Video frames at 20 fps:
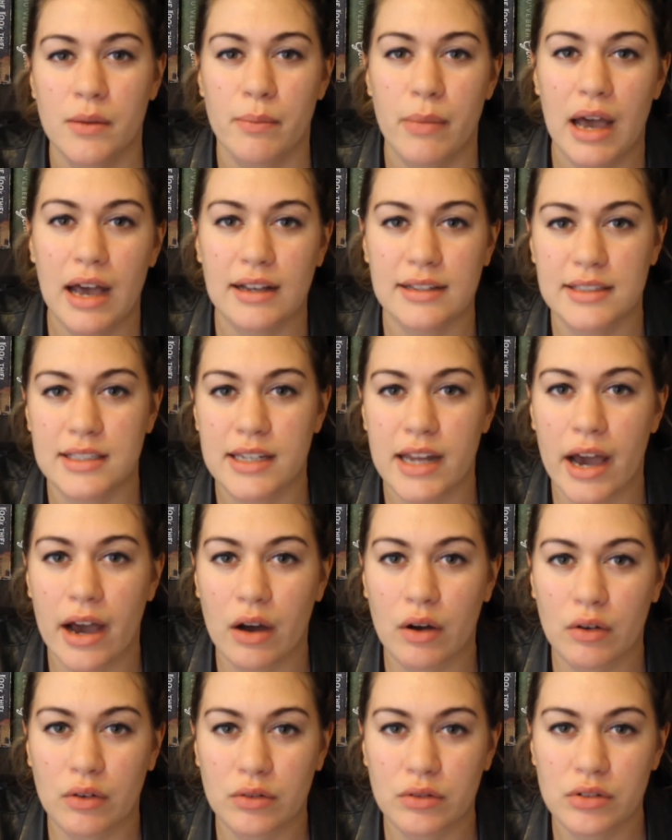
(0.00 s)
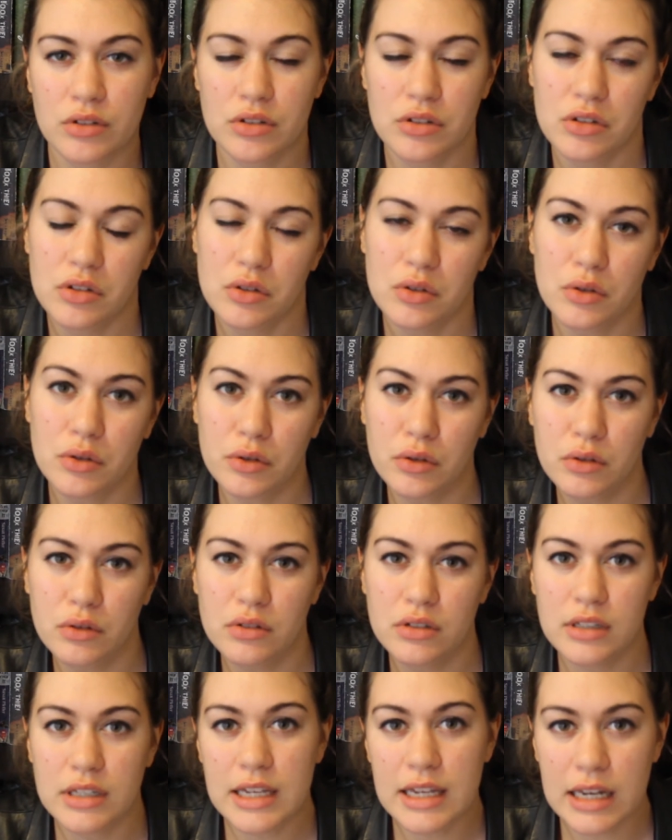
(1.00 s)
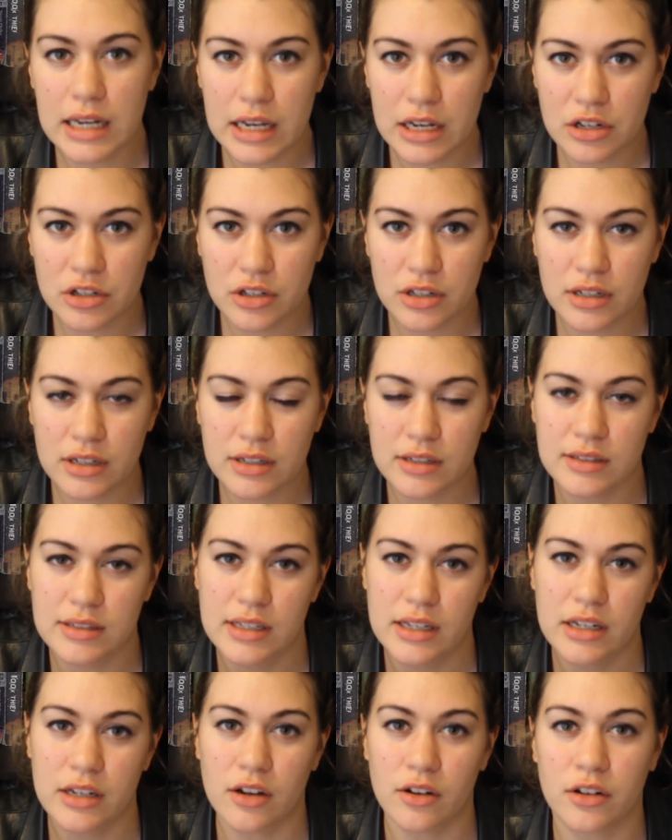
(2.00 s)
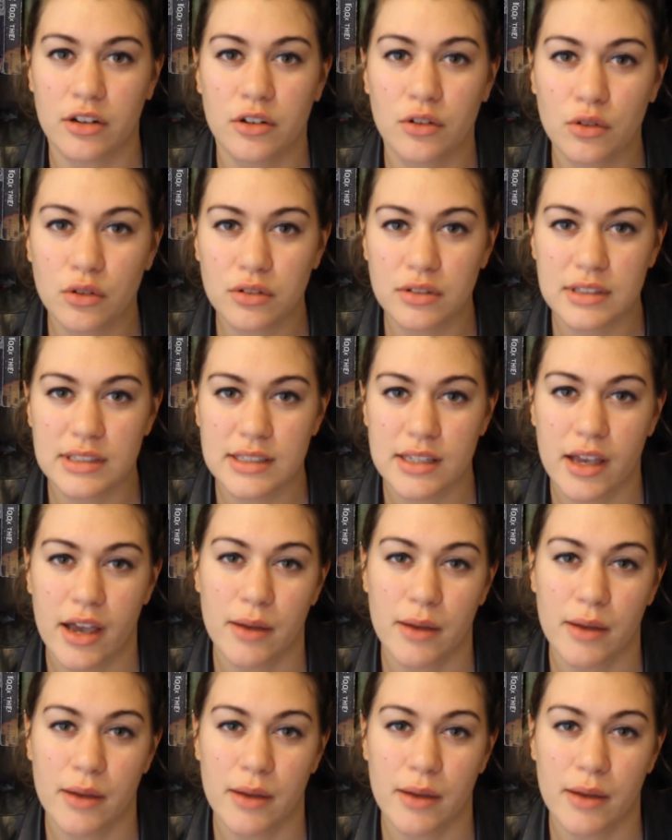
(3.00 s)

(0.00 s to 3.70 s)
passed down to teenagers and young adults.